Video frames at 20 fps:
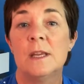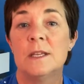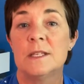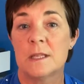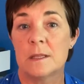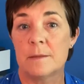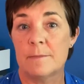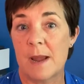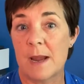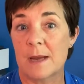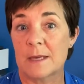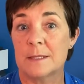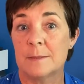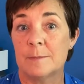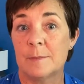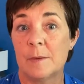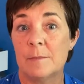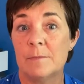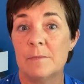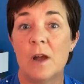to the
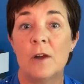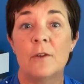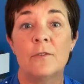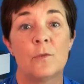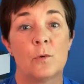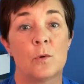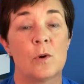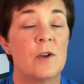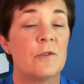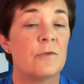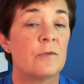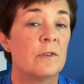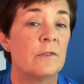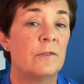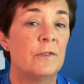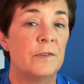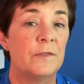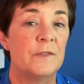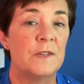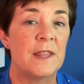maximum of
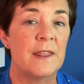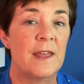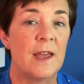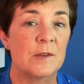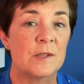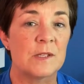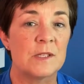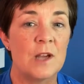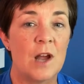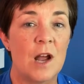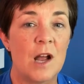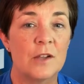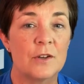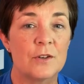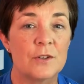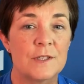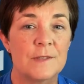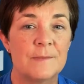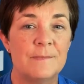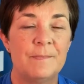
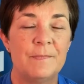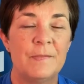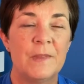$450,000.